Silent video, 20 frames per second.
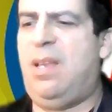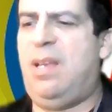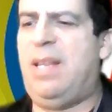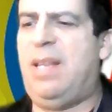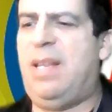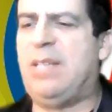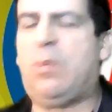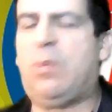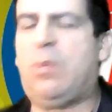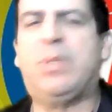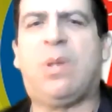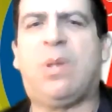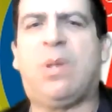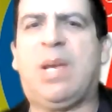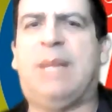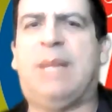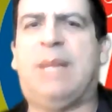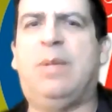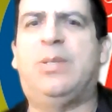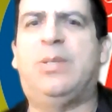and that's what we're
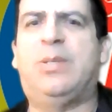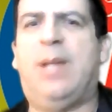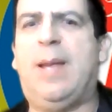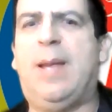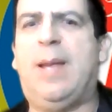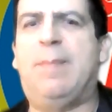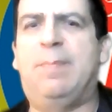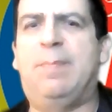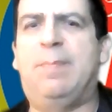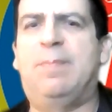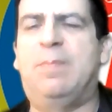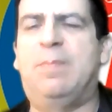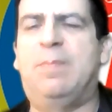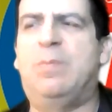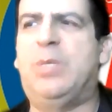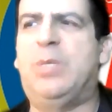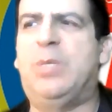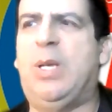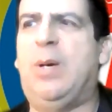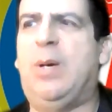talking about today.
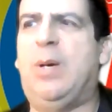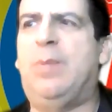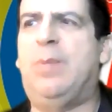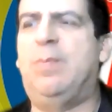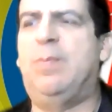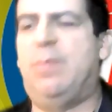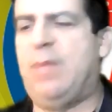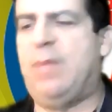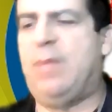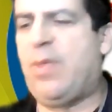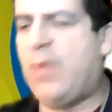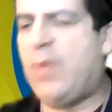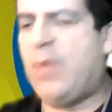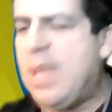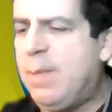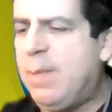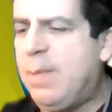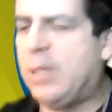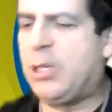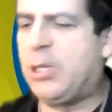So the
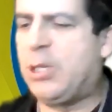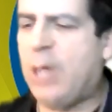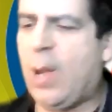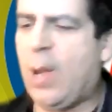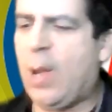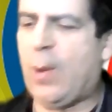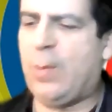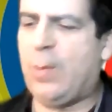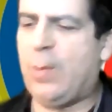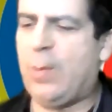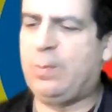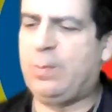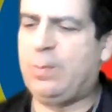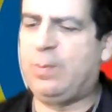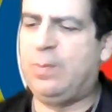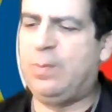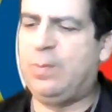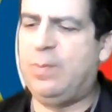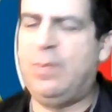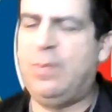theme of the show
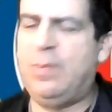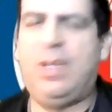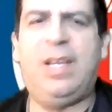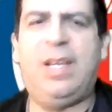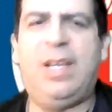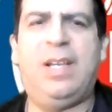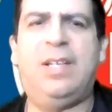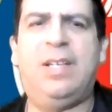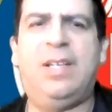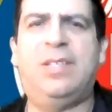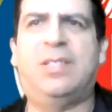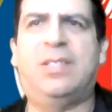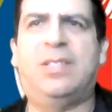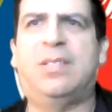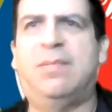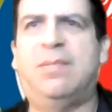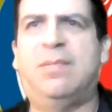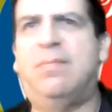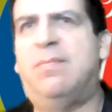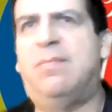
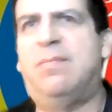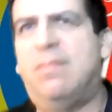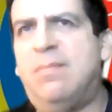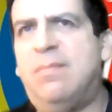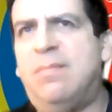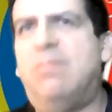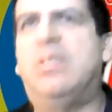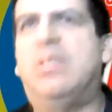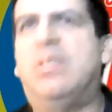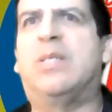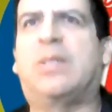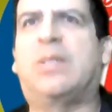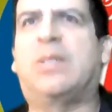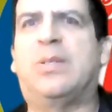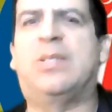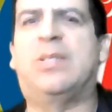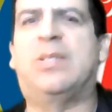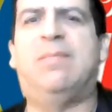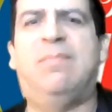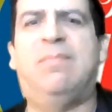is
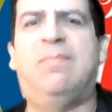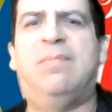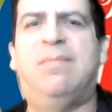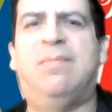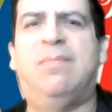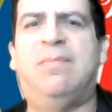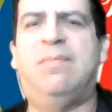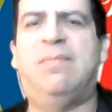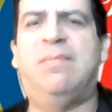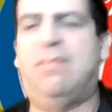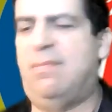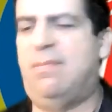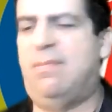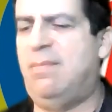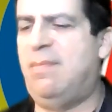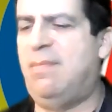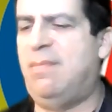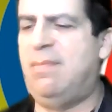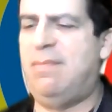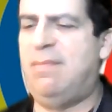miracles and
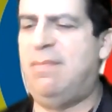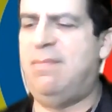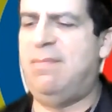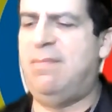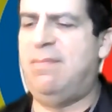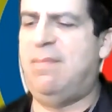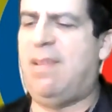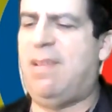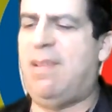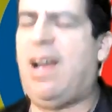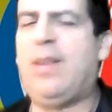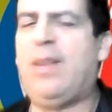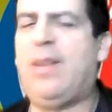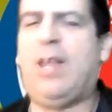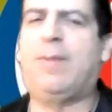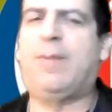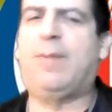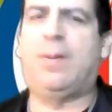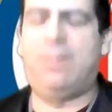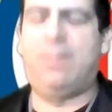high
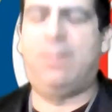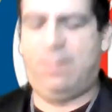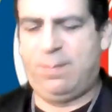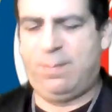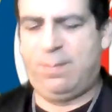level.